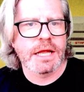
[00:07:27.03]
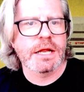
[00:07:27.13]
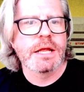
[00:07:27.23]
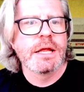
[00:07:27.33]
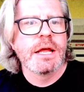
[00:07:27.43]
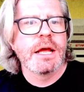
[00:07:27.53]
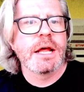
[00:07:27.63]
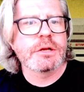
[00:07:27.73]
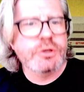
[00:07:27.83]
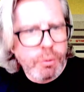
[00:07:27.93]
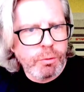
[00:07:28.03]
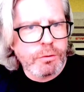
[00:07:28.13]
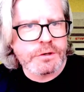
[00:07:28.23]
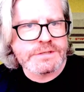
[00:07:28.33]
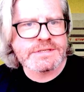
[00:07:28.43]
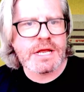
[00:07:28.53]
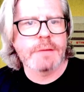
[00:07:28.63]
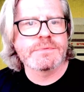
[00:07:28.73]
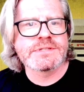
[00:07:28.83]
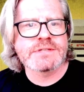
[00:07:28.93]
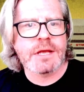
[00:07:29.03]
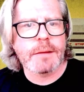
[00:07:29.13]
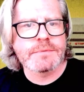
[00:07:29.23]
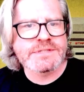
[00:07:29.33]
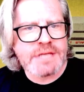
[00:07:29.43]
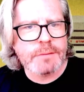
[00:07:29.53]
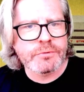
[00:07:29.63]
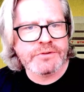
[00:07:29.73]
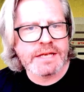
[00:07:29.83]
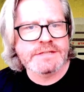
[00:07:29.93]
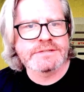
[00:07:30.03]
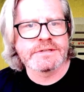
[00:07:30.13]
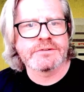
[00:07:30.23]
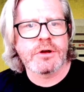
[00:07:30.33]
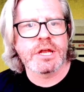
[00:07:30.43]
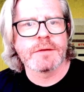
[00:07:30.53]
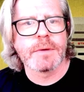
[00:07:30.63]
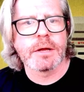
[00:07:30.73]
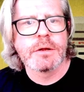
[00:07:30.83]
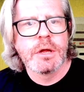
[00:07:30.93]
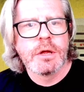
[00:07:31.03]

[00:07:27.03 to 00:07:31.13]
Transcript: And and of course, I'm I'm simultaneously talking about